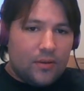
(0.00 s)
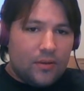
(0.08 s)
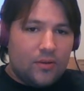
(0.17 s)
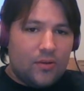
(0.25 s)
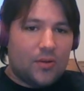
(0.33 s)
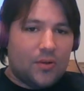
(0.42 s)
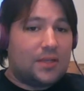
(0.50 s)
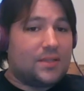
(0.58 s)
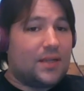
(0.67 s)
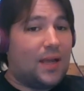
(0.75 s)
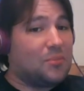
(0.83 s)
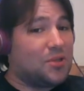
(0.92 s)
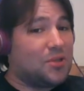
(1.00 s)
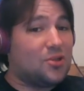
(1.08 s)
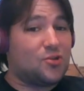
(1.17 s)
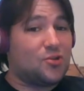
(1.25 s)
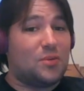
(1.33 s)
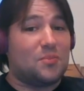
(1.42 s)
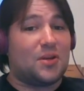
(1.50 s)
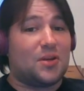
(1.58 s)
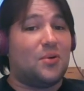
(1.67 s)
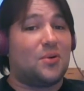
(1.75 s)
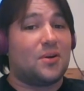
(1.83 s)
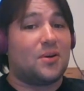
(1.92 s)
You can attempt to trim the
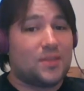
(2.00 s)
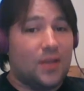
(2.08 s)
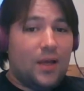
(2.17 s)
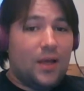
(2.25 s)
course,